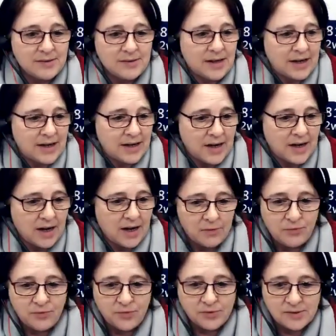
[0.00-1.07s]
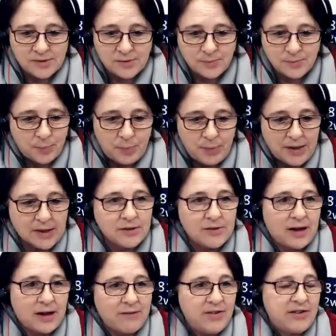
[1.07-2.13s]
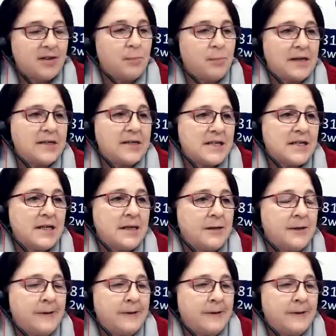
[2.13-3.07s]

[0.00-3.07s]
that kind of being that visibility.